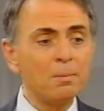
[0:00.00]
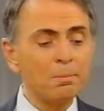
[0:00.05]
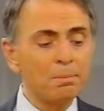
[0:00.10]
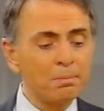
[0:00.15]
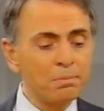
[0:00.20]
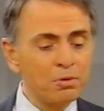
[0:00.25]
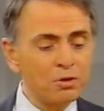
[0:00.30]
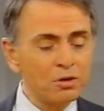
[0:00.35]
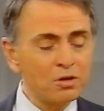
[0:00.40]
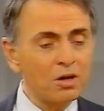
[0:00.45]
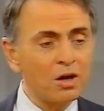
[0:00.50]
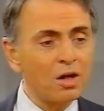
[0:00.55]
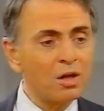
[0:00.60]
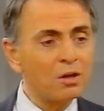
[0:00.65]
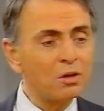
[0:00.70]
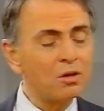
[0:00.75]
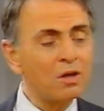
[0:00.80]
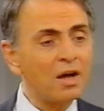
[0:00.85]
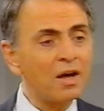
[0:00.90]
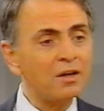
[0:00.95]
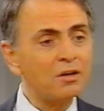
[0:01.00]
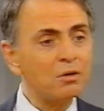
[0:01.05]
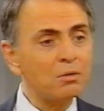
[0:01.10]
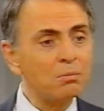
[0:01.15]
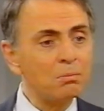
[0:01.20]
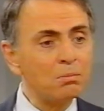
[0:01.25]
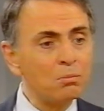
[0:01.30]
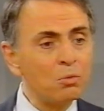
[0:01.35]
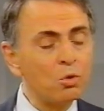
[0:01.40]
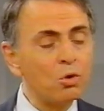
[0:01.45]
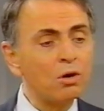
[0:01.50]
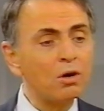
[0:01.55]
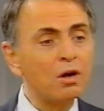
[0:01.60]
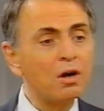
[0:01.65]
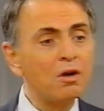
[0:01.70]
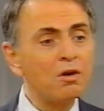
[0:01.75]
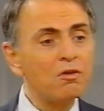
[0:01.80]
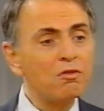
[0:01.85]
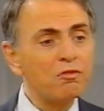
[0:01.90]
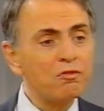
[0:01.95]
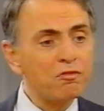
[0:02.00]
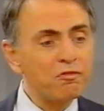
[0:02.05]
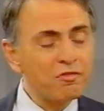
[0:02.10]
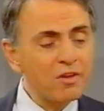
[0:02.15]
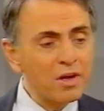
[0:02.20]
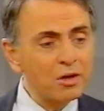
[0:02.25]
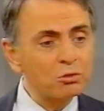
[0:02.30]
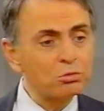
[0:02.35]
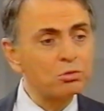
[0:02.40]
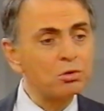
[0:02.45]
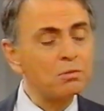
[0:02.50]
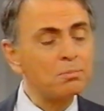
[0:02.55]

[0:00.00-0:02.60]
put a lot more federal